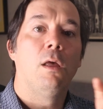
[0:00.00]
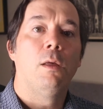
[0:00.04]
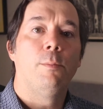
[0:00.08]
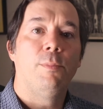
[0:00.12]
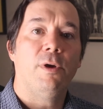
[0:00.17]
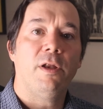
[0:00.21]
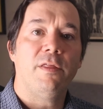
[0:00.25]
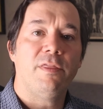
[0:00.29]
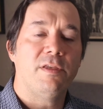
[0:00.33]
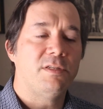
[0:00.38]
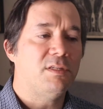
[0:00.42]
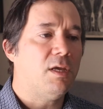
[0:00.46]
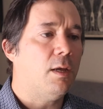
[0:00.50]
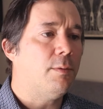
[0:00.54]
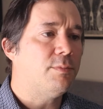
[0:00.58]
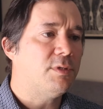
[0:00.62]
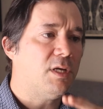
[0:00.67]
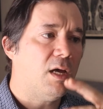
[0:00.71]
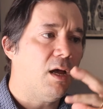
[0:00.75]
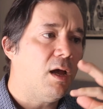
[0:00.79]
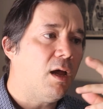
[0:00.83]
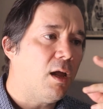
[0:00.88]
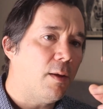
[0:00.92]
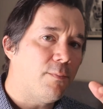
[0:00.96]
But at the same
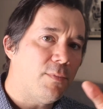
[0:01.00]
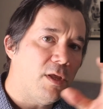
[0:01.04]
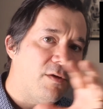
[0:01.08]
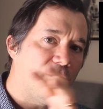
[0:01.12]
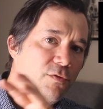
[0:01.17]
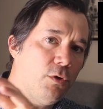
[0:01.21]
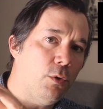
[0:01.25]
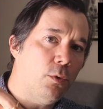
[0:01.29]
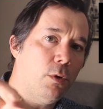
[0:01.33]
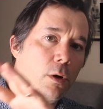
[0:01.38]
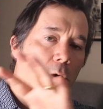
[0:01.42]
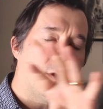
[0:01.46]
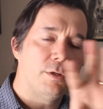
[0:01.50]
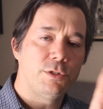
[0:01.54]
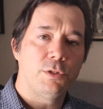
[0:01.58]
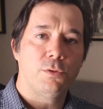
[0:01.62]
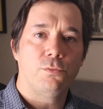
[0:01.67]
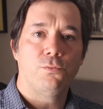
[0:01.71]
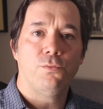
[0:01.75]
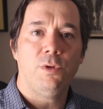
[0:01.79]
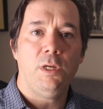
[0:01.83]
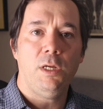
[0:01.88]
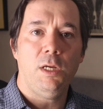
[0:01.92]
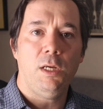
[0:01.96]
time, if you are to
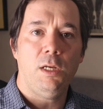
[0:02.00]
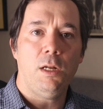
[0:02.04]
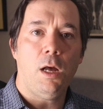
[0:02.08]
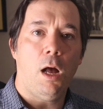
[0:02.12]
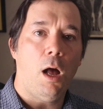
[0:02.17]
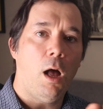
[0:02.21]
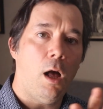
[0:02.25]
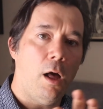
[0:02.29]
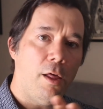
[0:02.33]
read